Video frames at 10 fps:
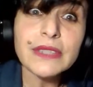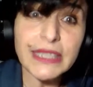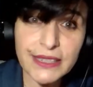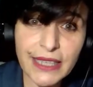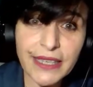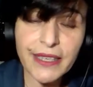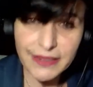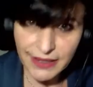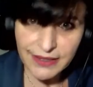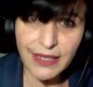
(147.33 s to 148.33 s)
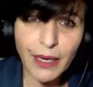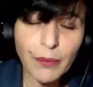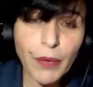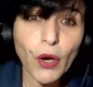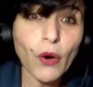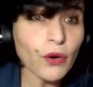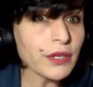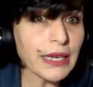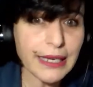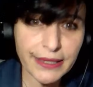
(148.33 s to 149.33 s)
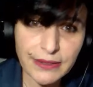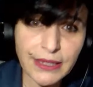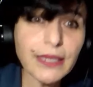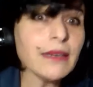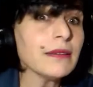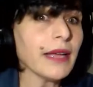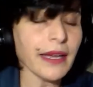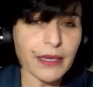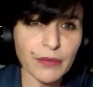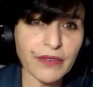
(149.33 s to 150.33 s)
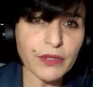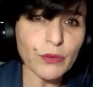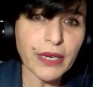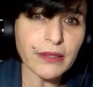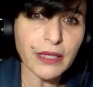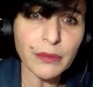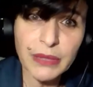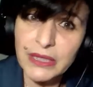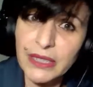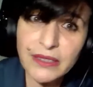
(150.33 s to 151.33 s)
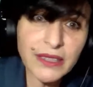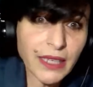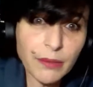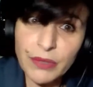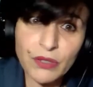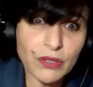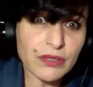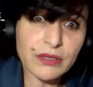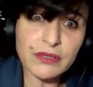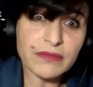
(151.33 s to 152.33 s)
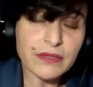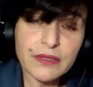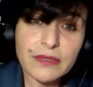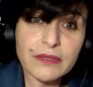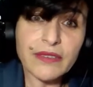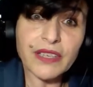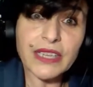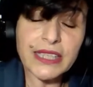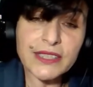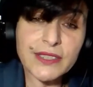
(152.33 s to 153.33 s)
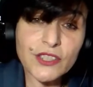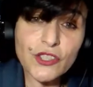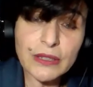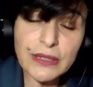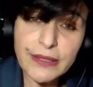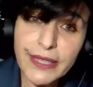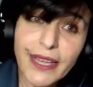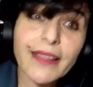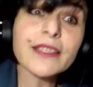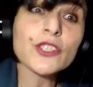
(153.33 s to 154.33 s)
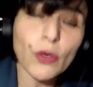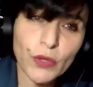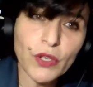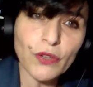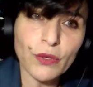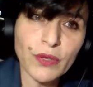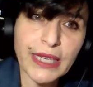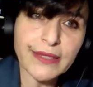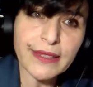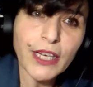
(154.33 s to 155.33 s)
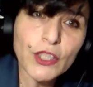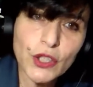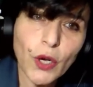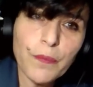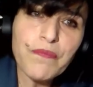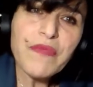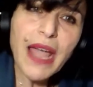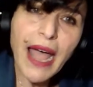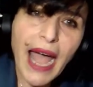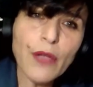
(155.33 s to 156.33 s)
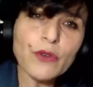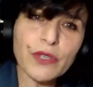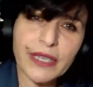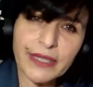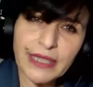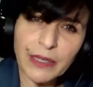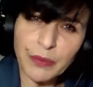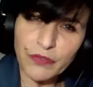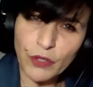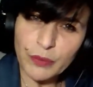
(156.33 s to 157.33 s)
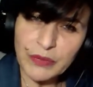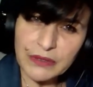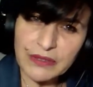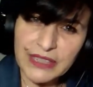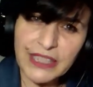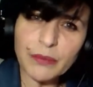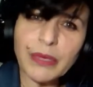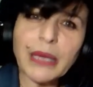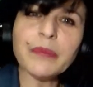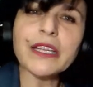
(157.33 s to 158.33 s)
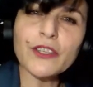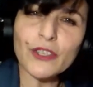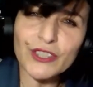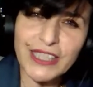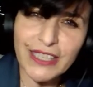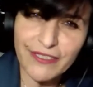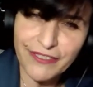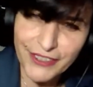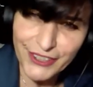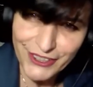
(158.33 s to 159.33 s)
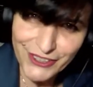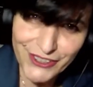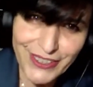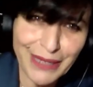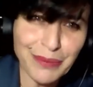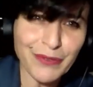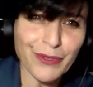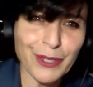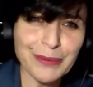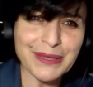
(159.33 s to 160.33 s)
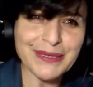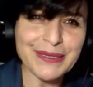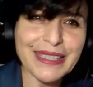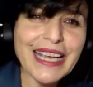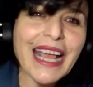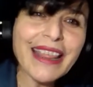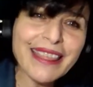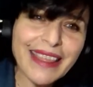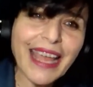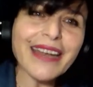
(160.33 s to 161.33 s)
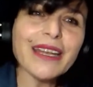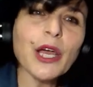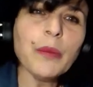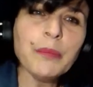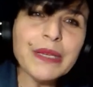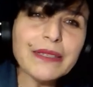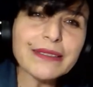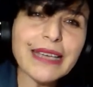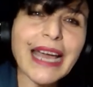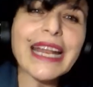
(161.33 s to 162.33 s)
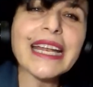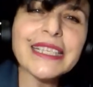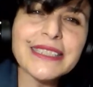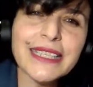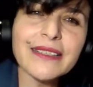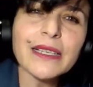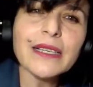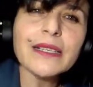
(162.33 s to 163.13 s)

desitahirai.com, or in LinkedIn. I am everywhere in media today because everything is digital. So we go through that. So how you create high-performing team by being yourself first high performer, and then build analytic